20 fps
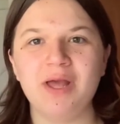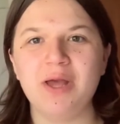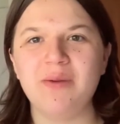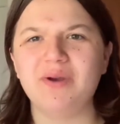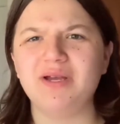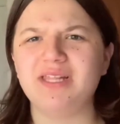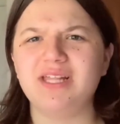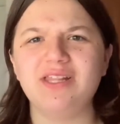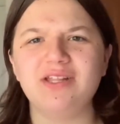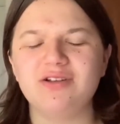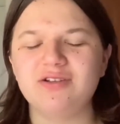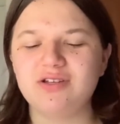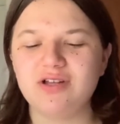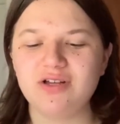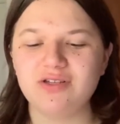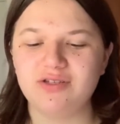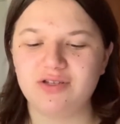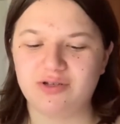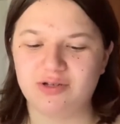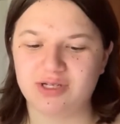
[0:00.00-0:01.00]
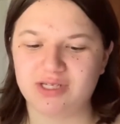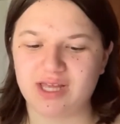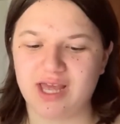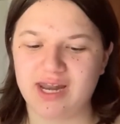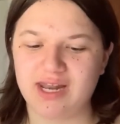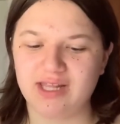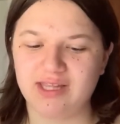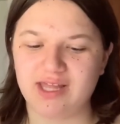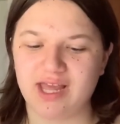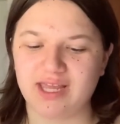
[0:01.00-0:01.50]
But then there's also just kind
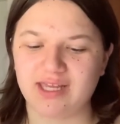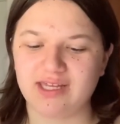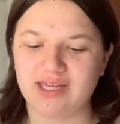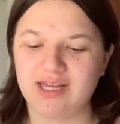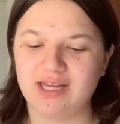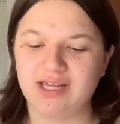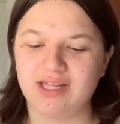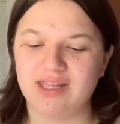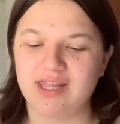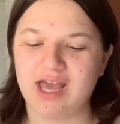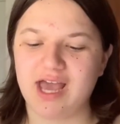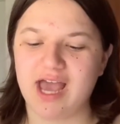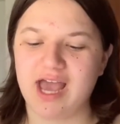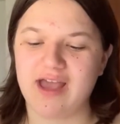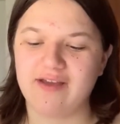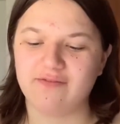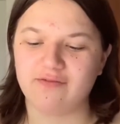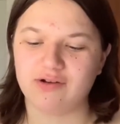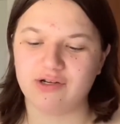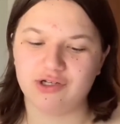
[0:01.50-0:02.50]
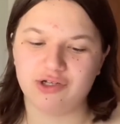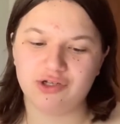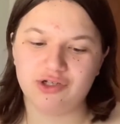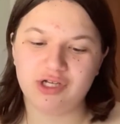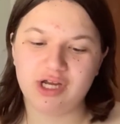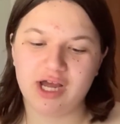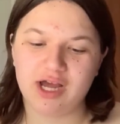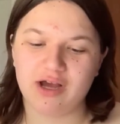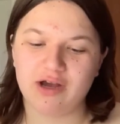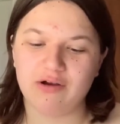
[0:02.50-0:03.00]
of like the average
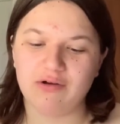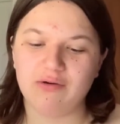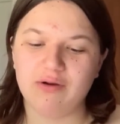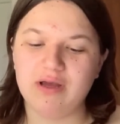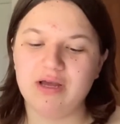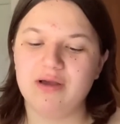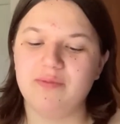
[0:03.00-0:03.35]
Joe,